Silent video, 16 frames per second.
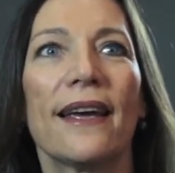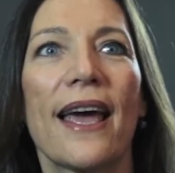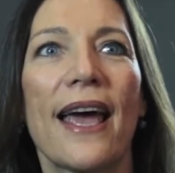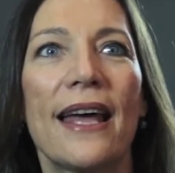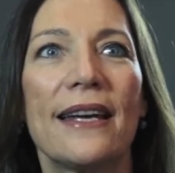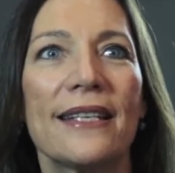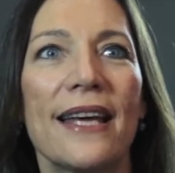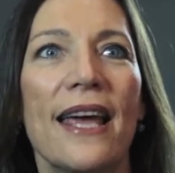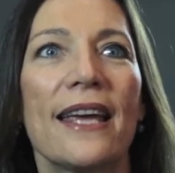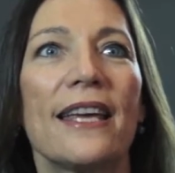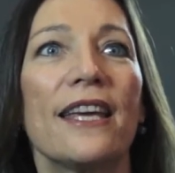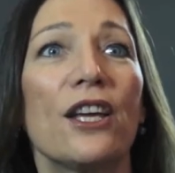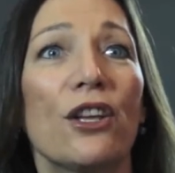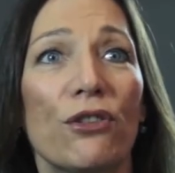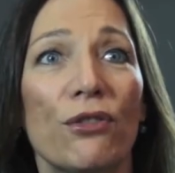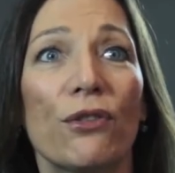and
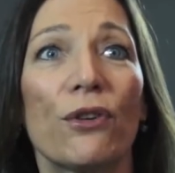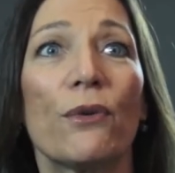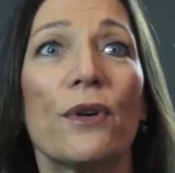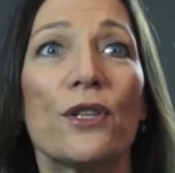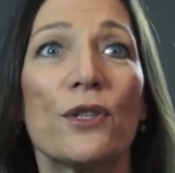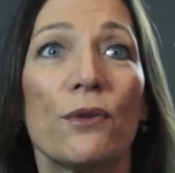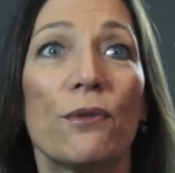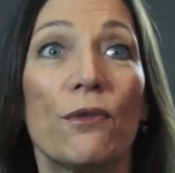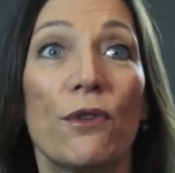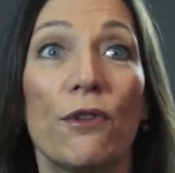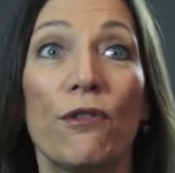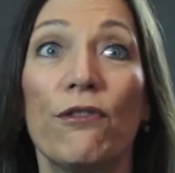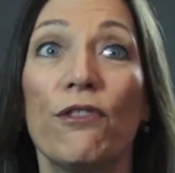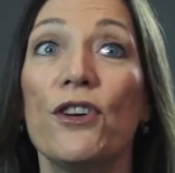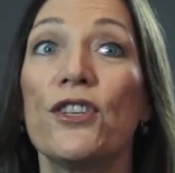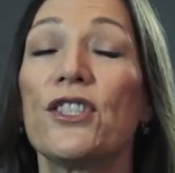taking it through into the
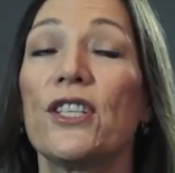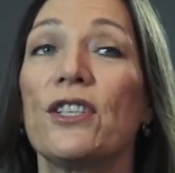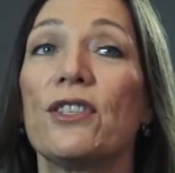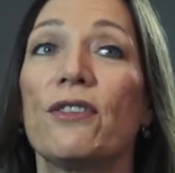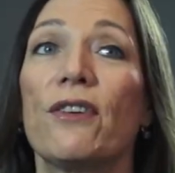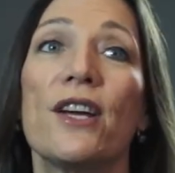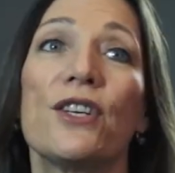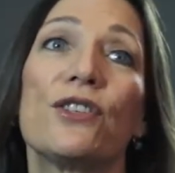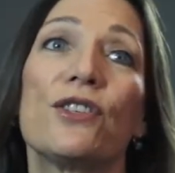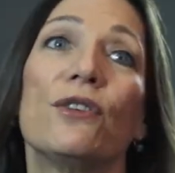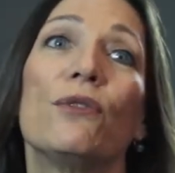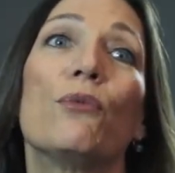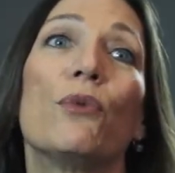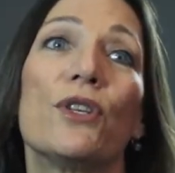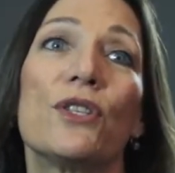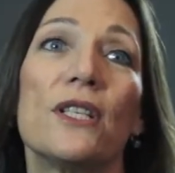first
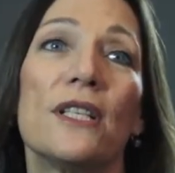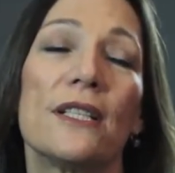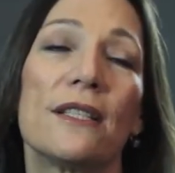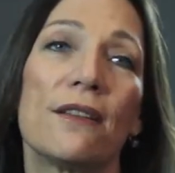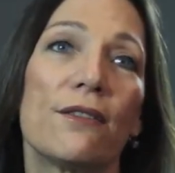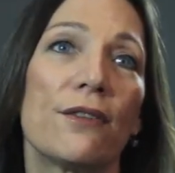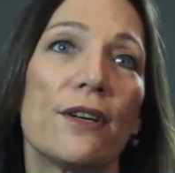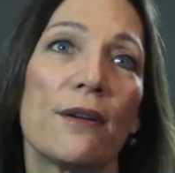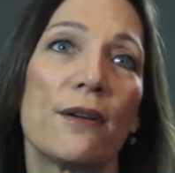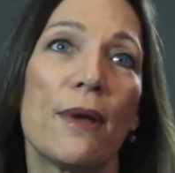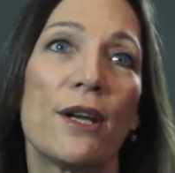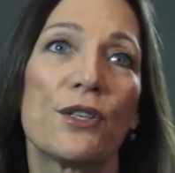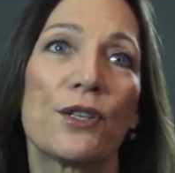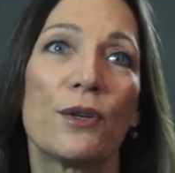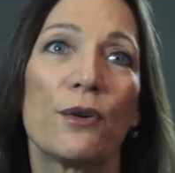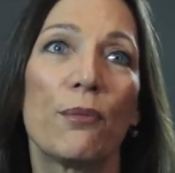iteration, which is the
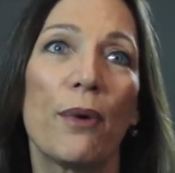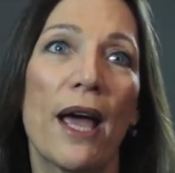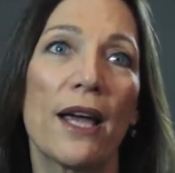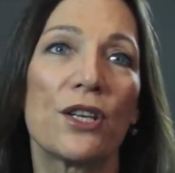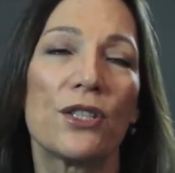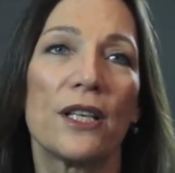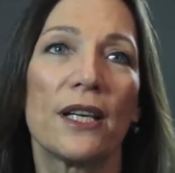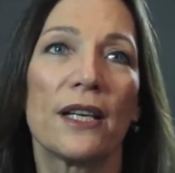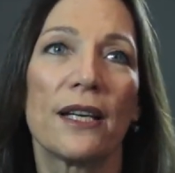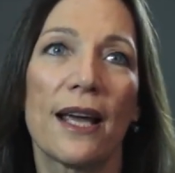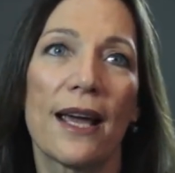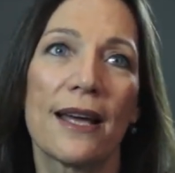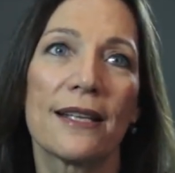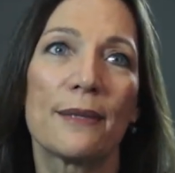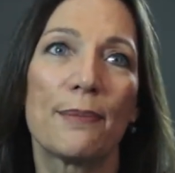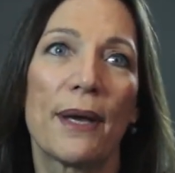three-dimensional packaging
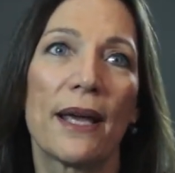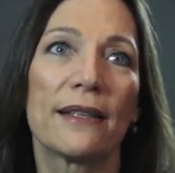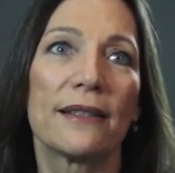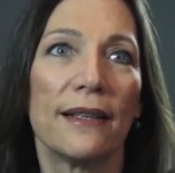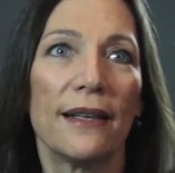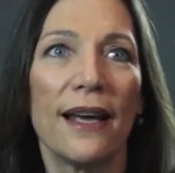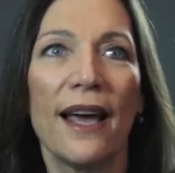aspect.